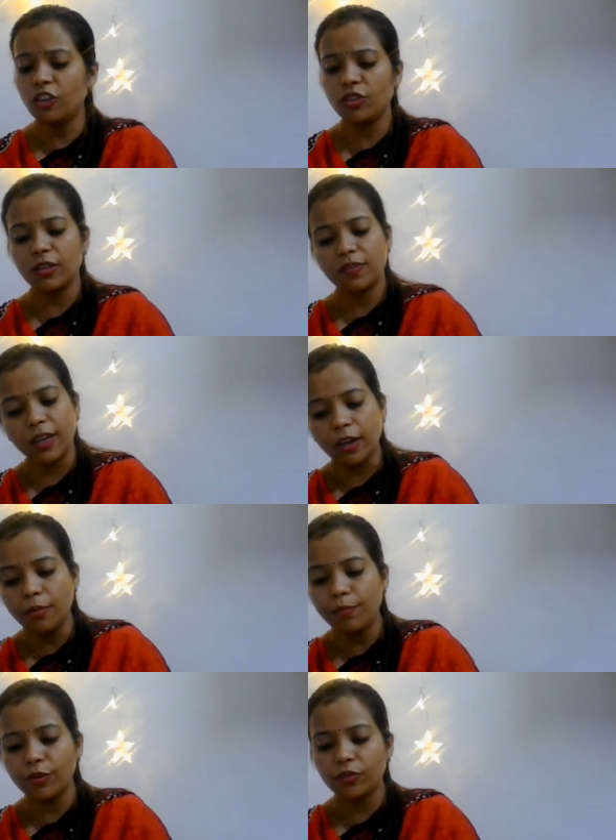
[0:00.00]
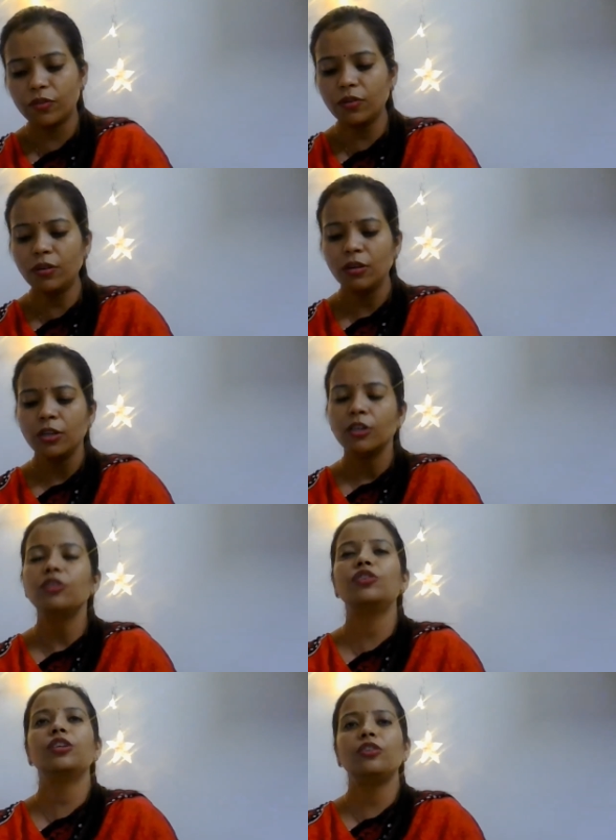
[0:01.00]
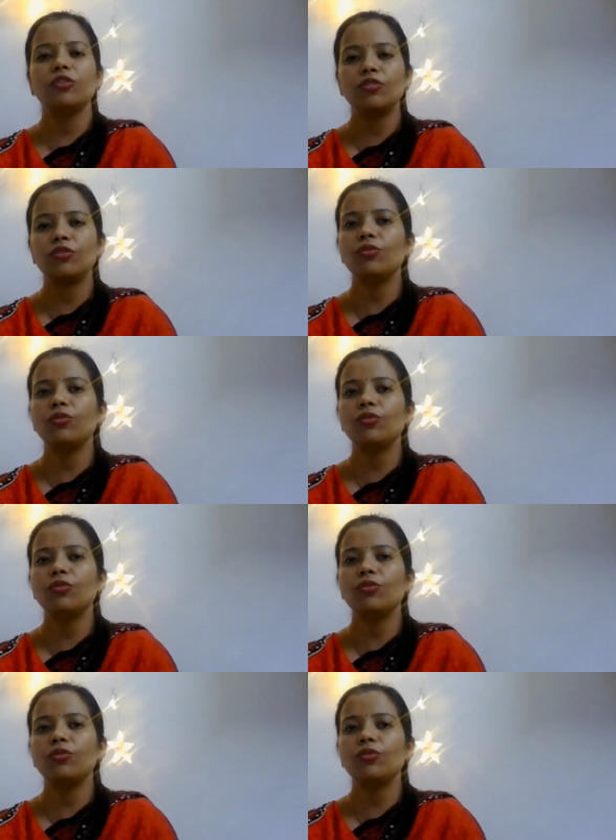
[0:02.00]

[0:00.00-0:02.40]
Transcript: the second person changes to